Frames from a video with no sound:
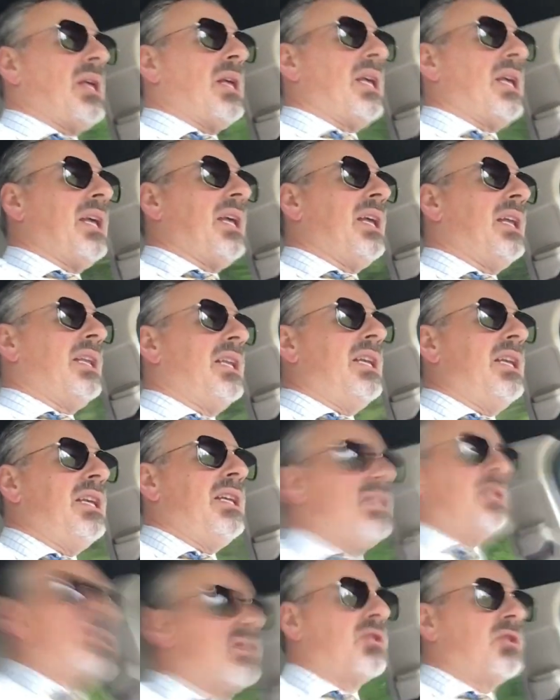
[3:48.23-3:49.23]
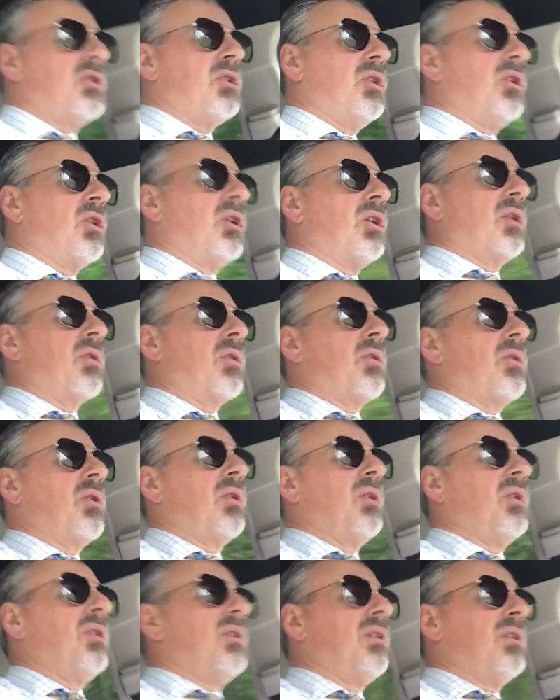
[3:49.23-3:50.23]
and heats the earth.
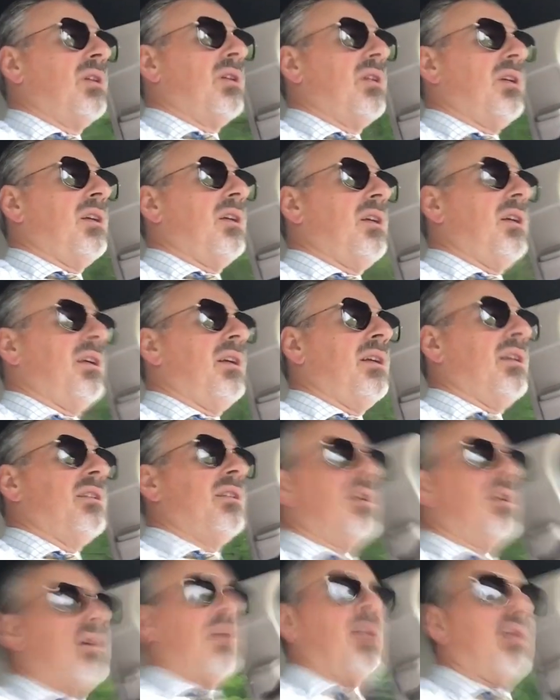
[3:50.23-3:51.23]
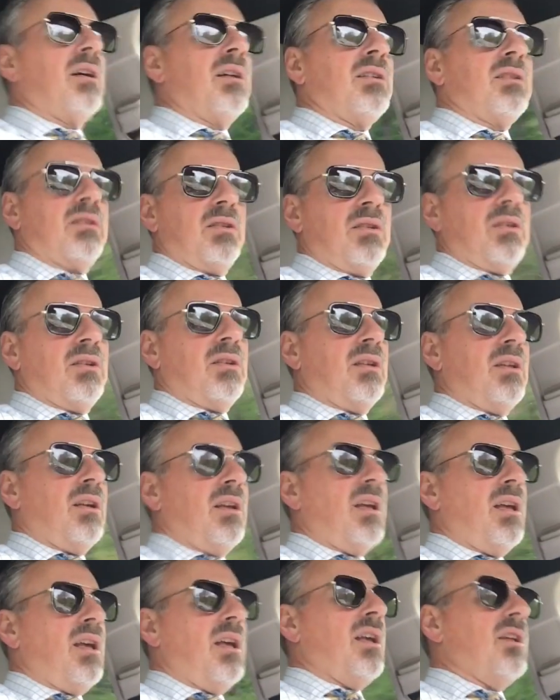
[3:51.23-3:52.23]
And
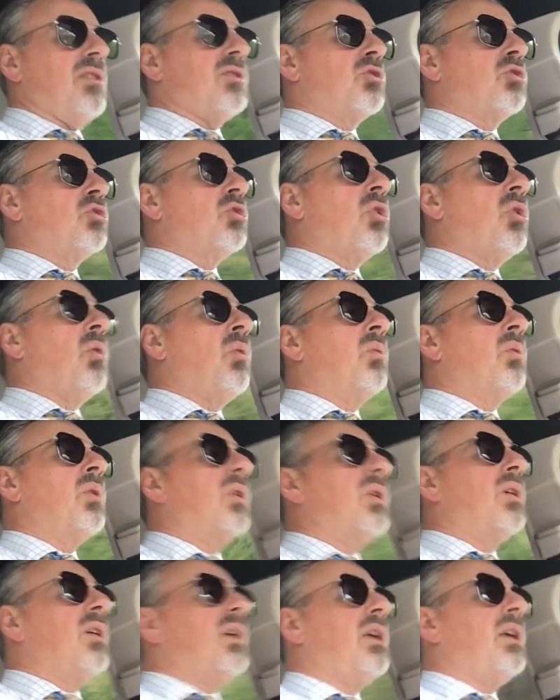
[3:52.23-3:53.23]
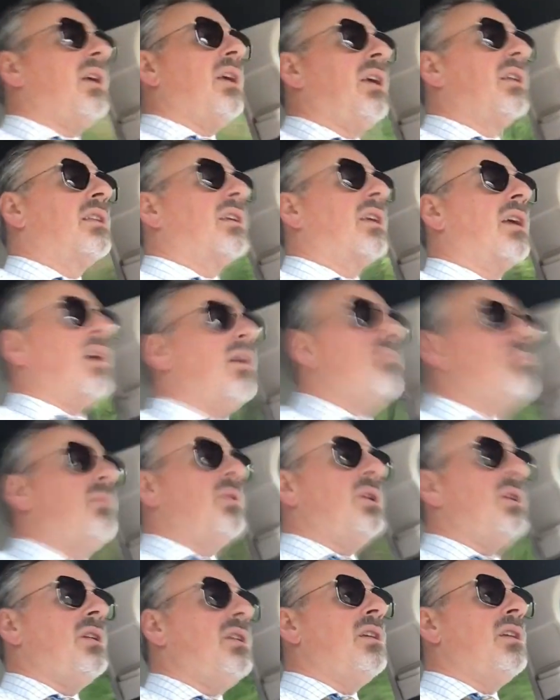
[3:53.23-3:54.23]
so it can
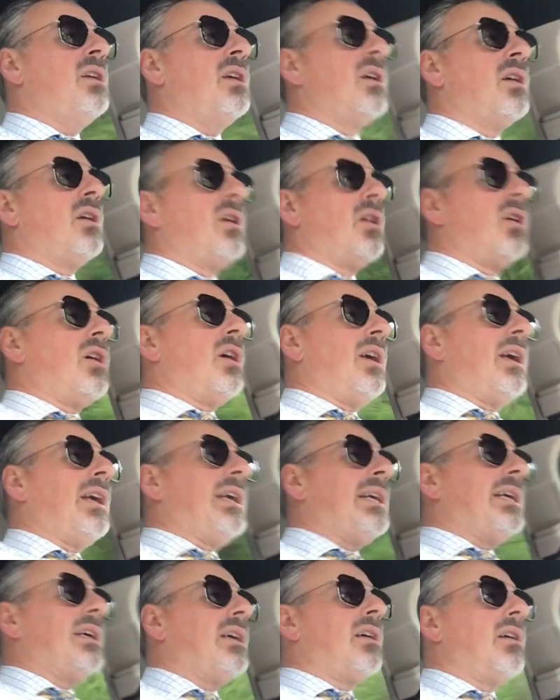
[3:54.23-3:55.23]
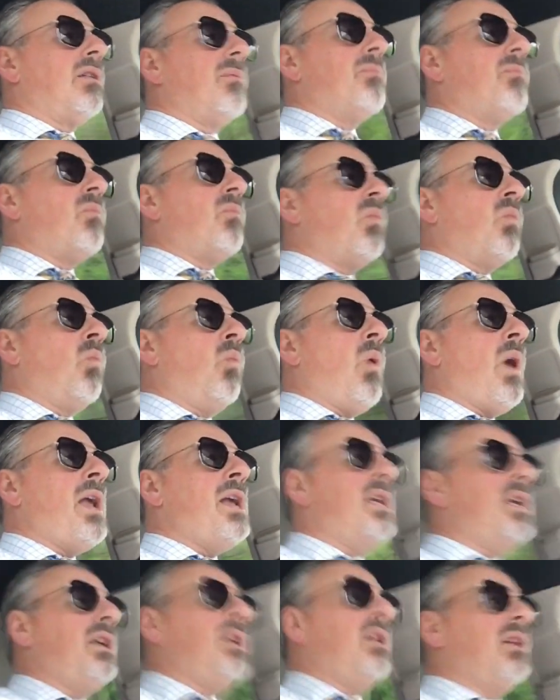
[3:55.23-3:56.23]
be
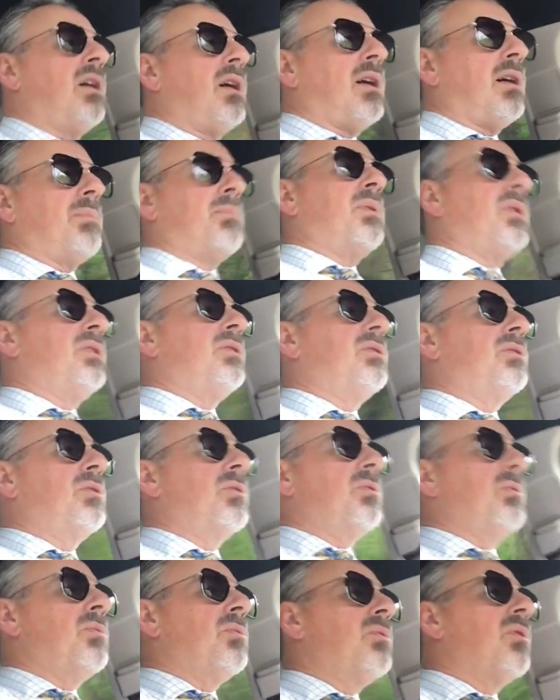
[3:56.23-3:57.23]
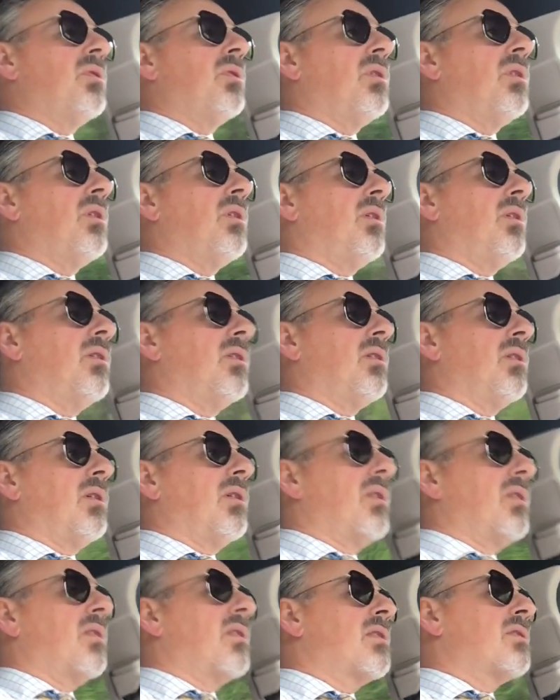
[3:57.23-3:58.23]
waking up into
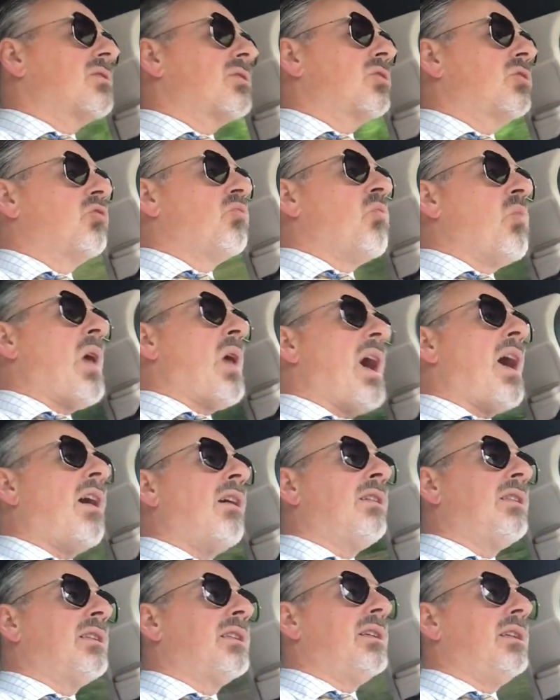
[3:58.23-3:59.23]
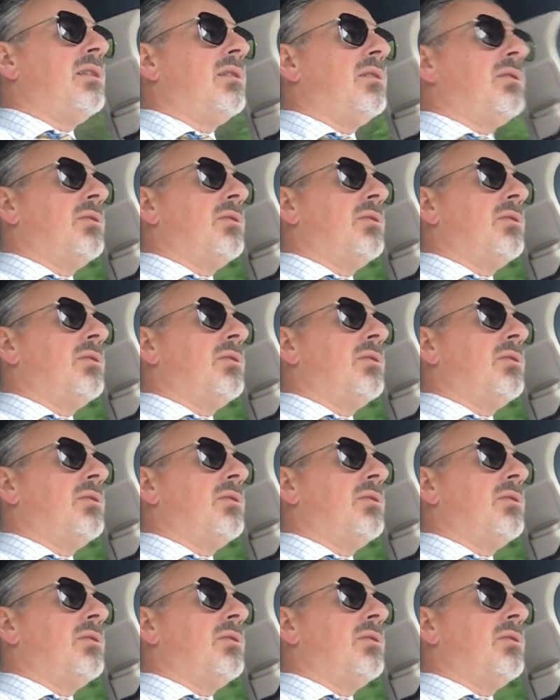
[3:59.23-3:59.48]
this duality